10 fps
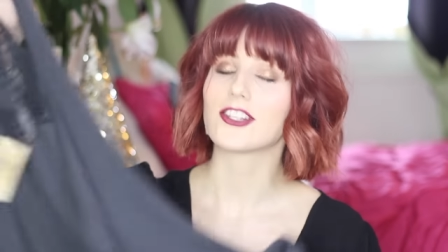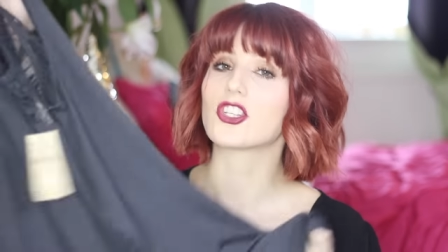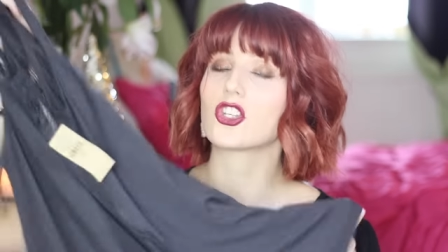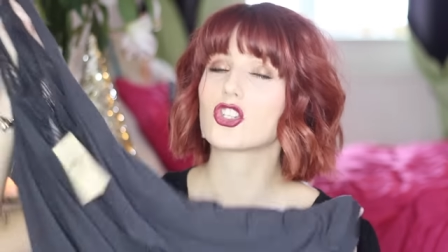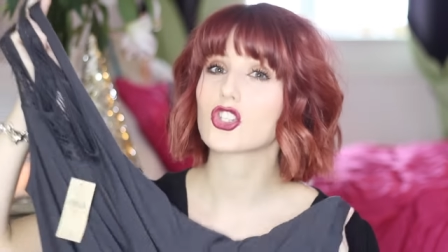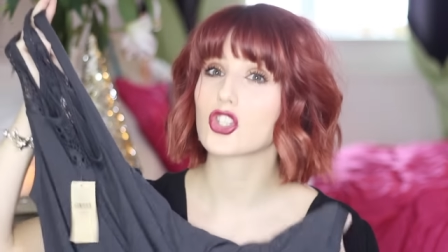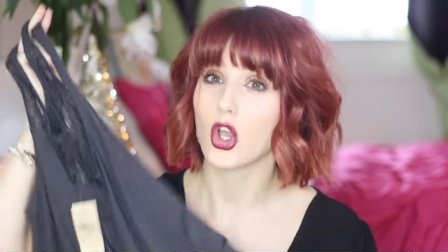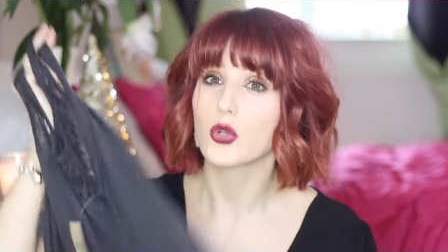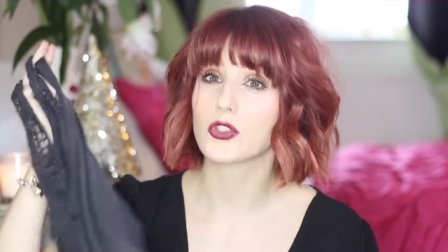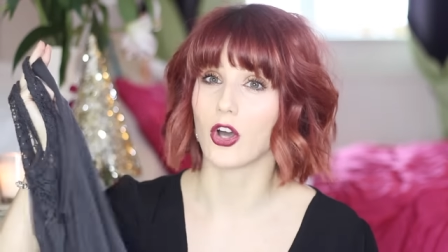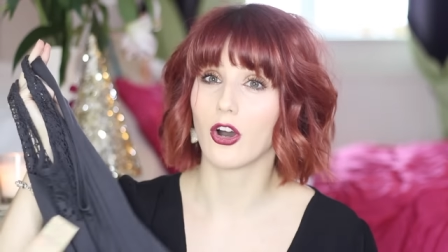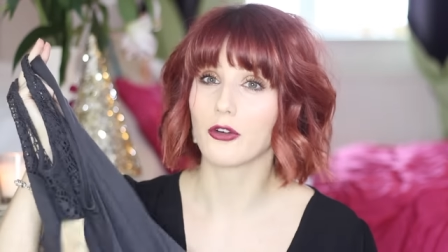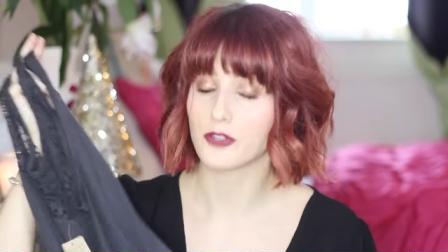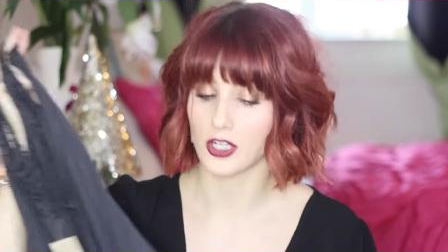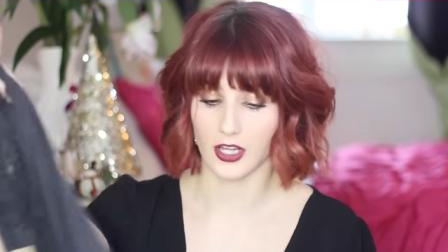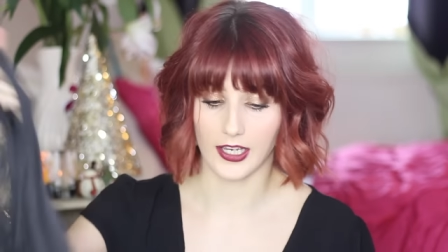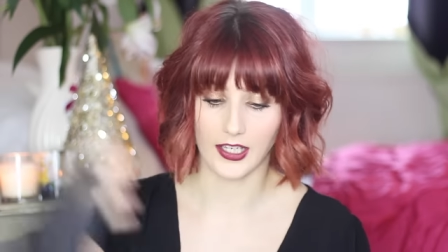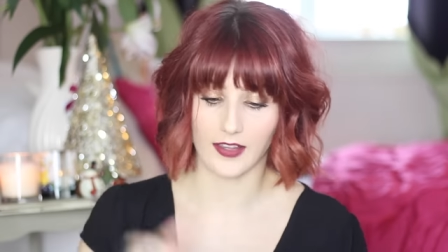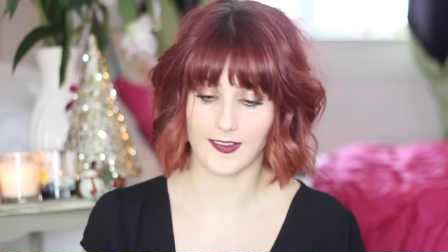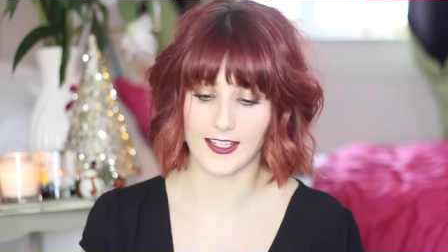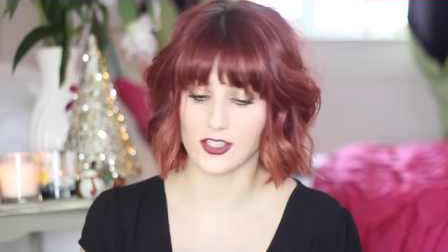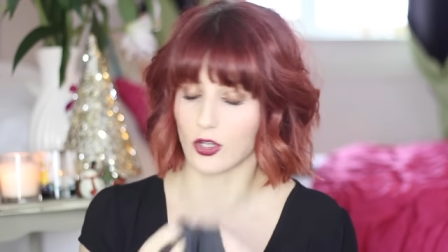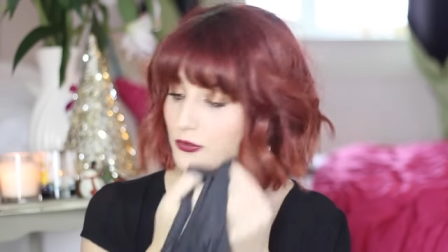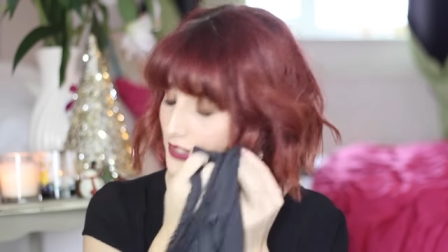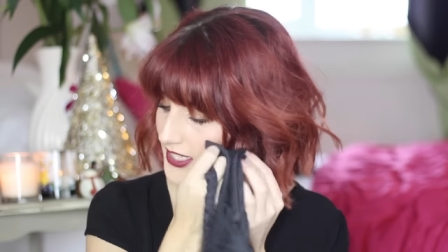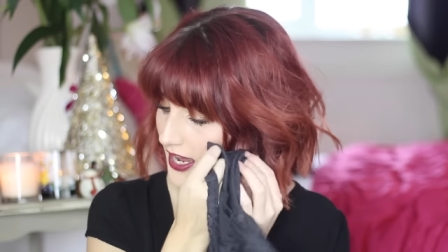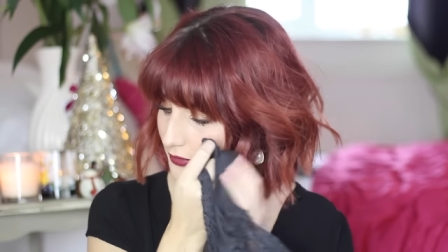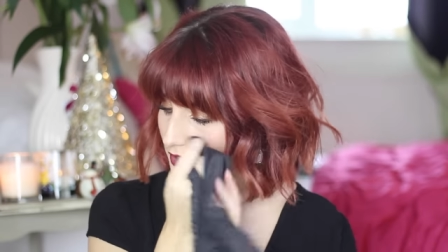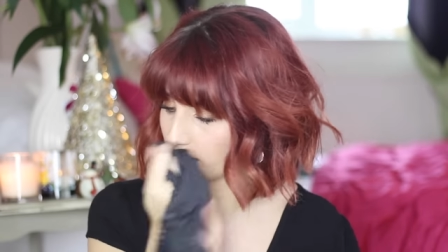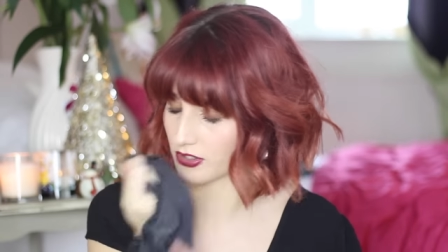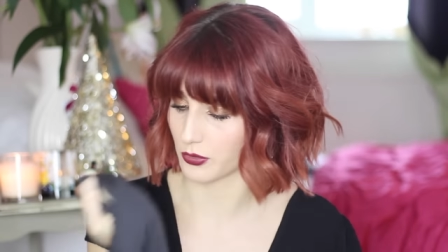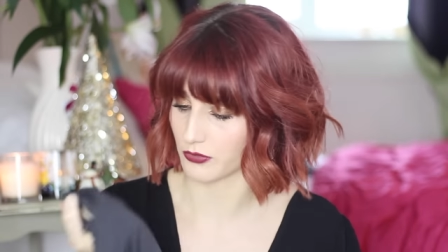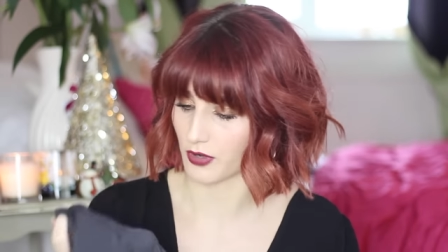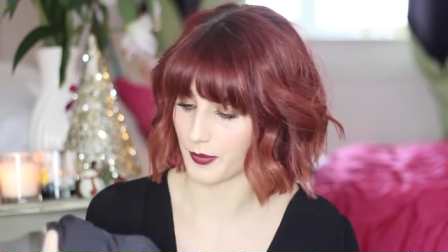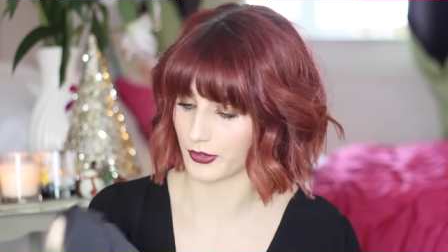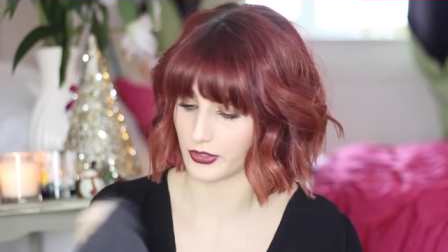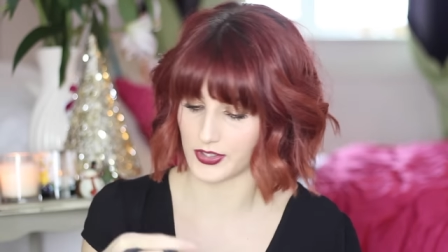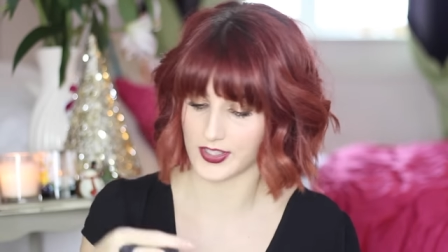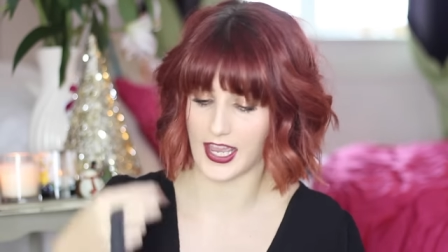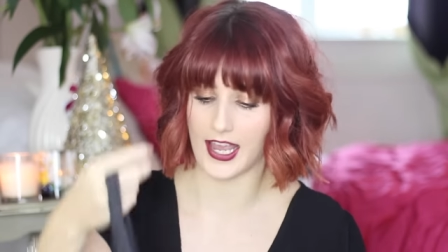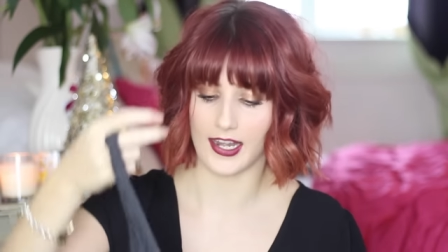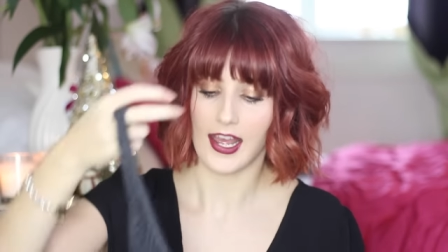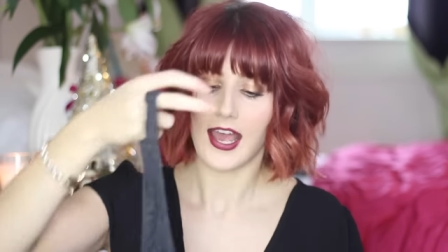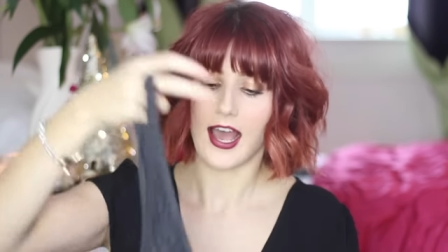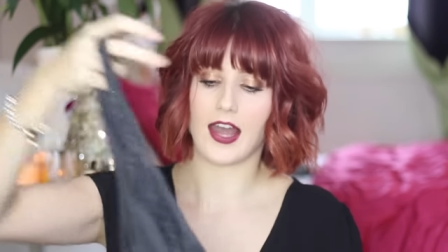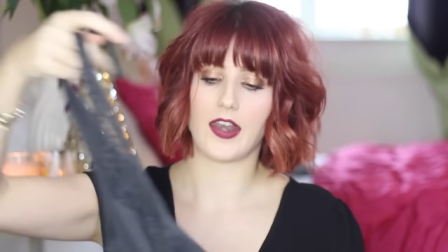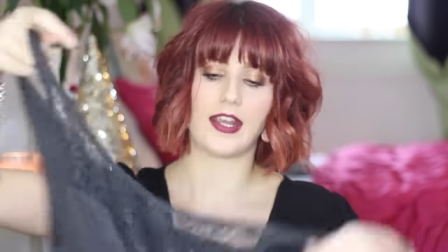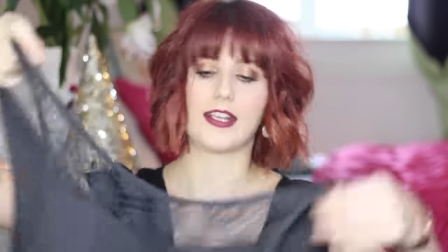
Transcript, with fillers: is so soft, like the softest ever, you just want to rub it on your skin, and